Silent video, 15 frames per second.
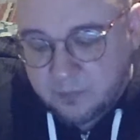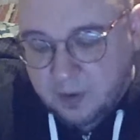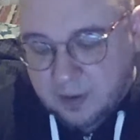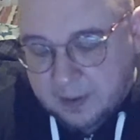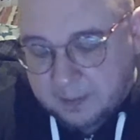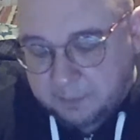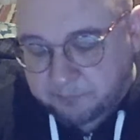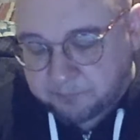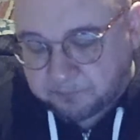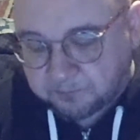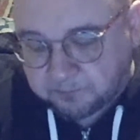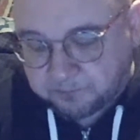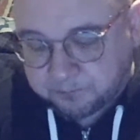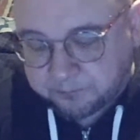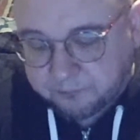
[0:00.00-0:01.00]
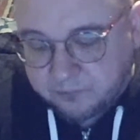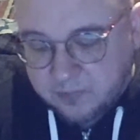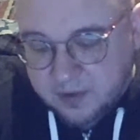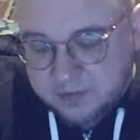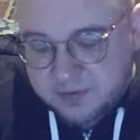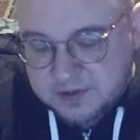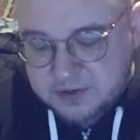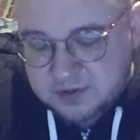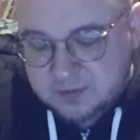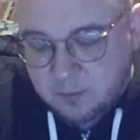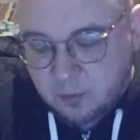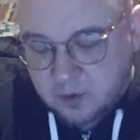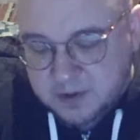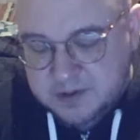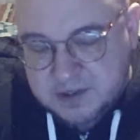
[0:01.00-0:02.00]
Um, this is
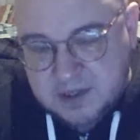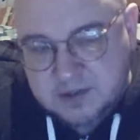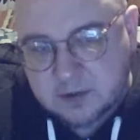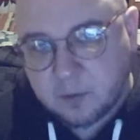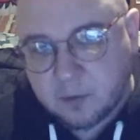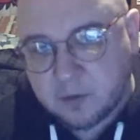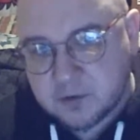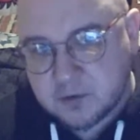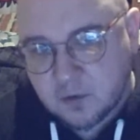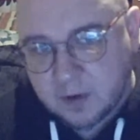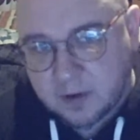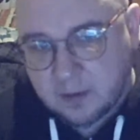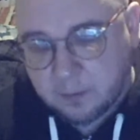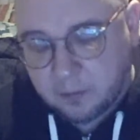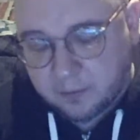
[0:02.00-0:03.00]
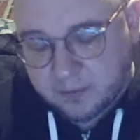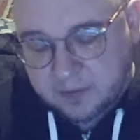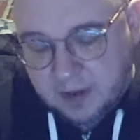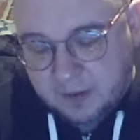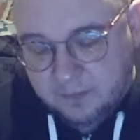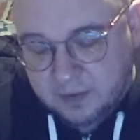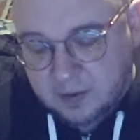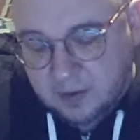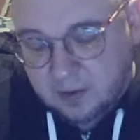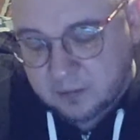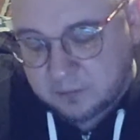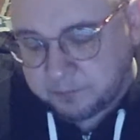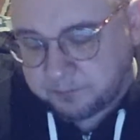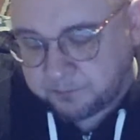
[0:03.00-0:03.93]
more accessible and drinkable in that regard.